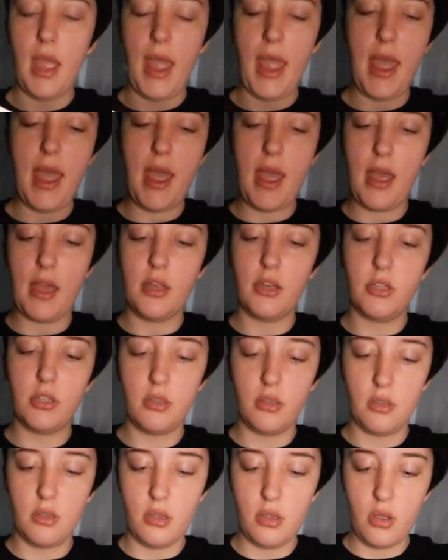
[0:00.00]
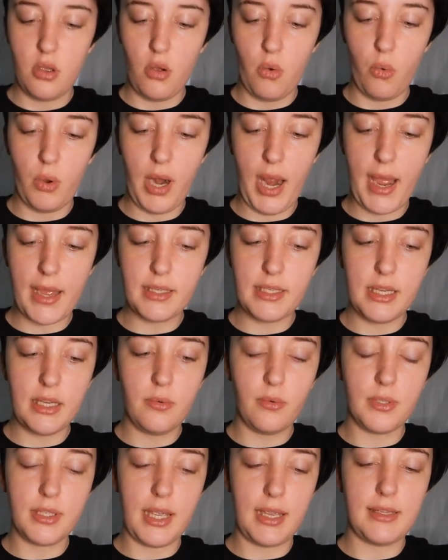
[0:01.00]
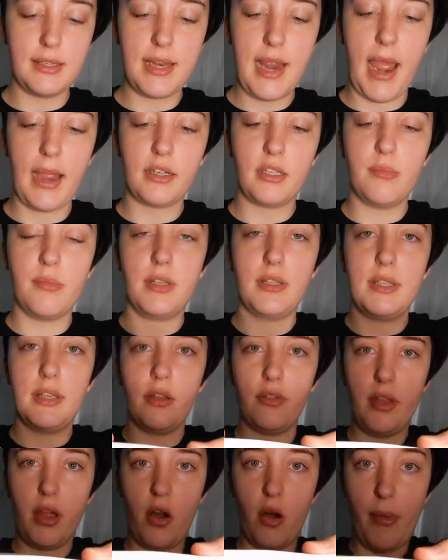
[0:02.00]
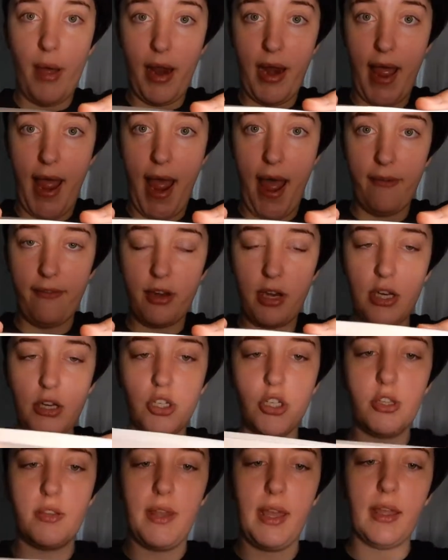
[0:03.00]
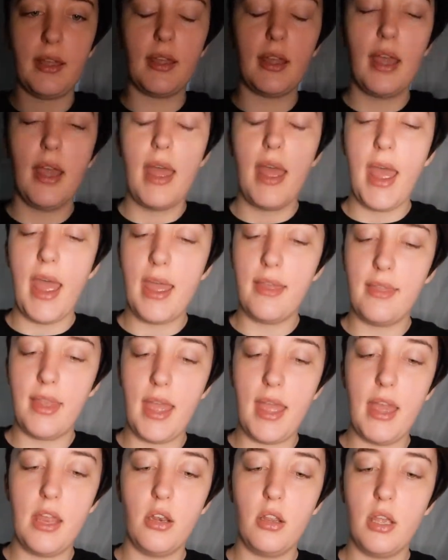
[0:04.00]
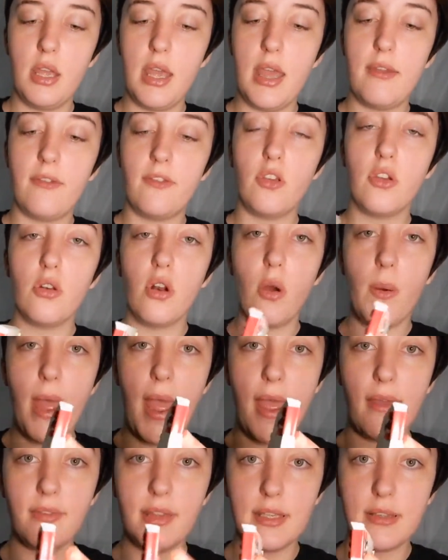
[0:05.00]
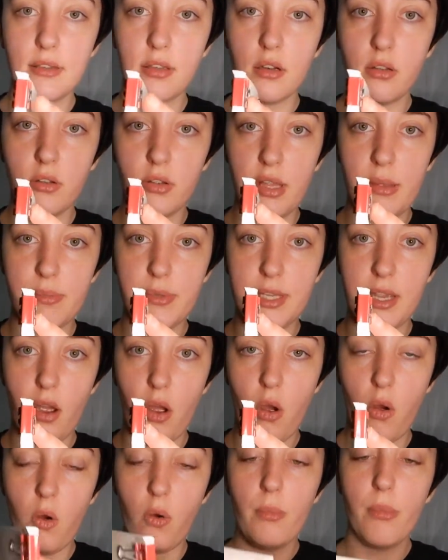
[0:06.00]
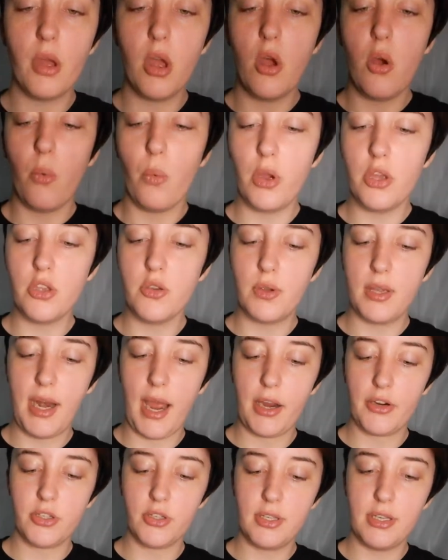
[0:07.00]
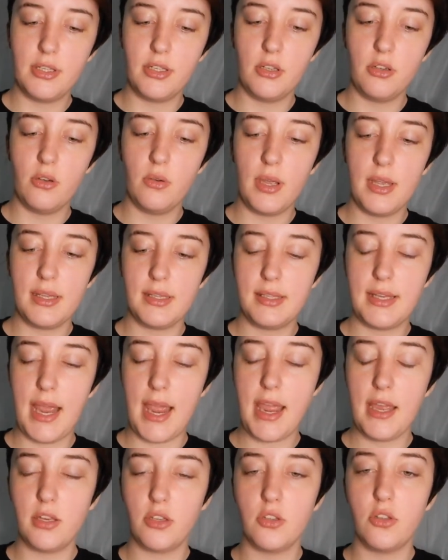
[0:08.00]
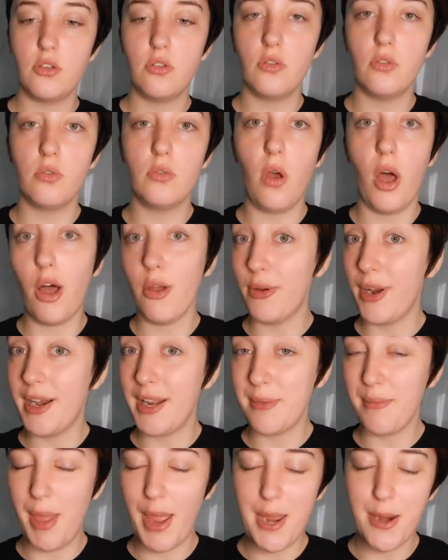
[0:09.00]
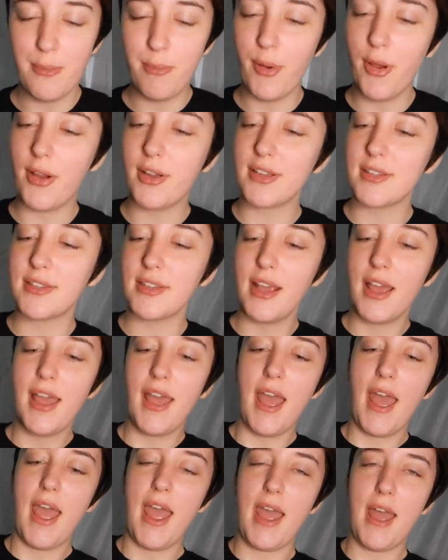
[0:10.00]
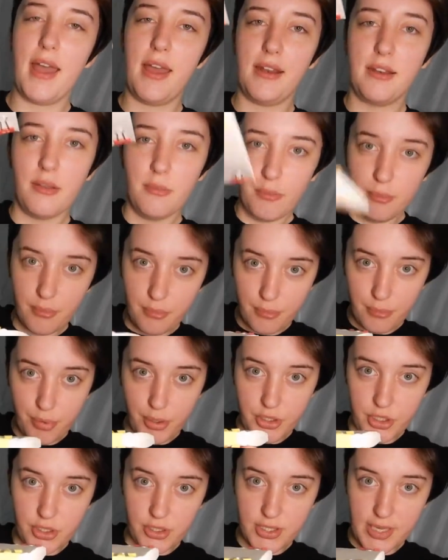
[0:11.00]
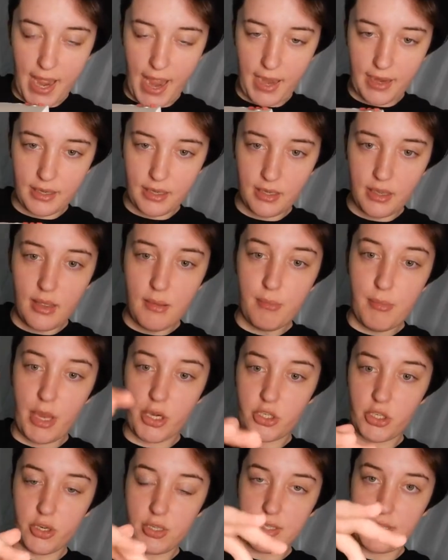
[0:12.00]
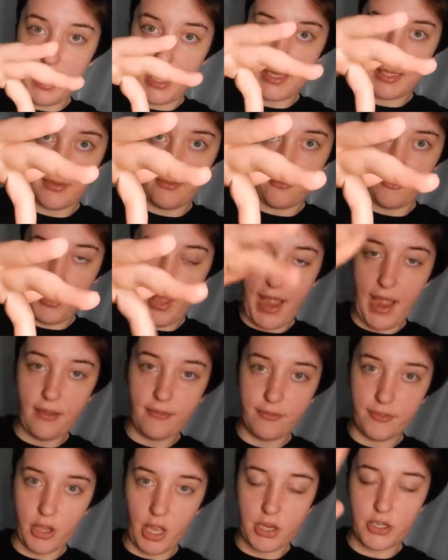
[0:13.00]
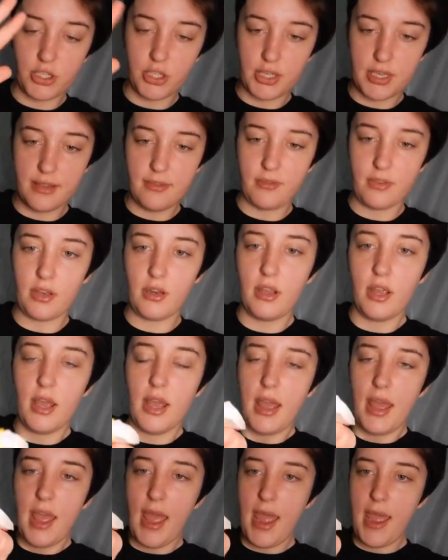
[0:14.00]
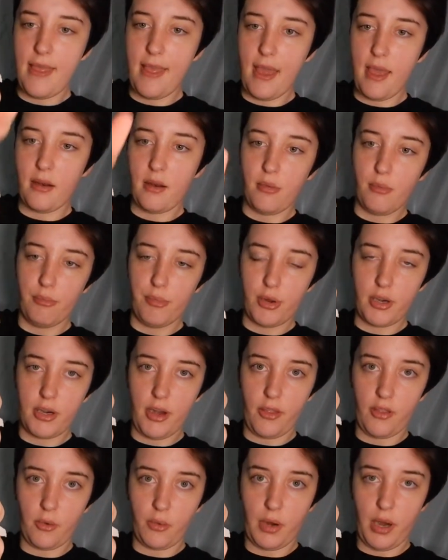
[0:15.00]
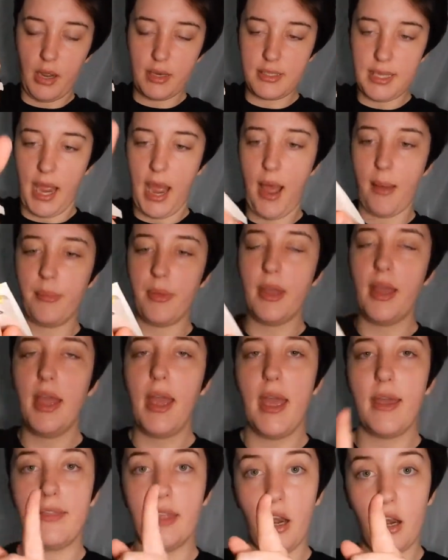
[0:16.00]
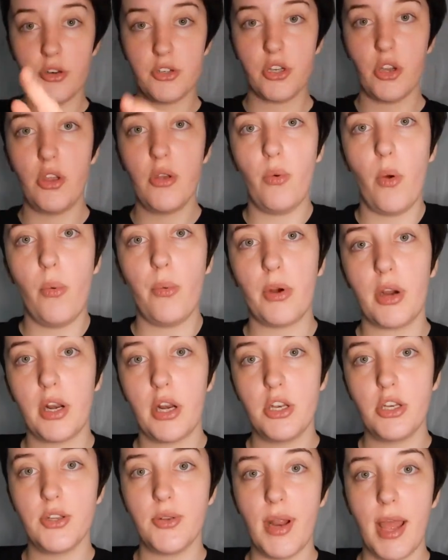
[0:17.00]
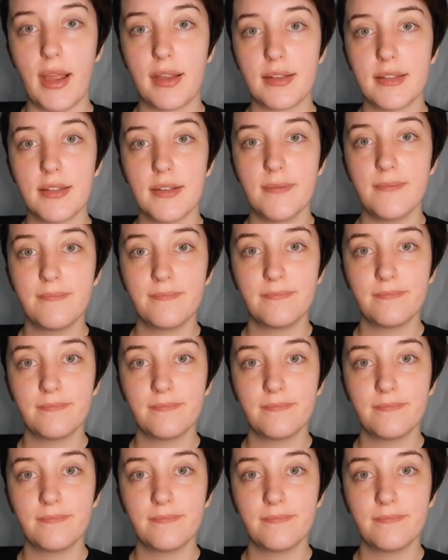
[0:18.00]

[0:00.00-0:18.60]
and what I did was I stacked them until they're about 1/2 inch thick, and then if you don't have these little clips at home, what you can actually do is take 2 already made books and put your stack, make sure it's nice and flat, flush, even, and then put another one on top, and then I'll show you what we're gonna do next.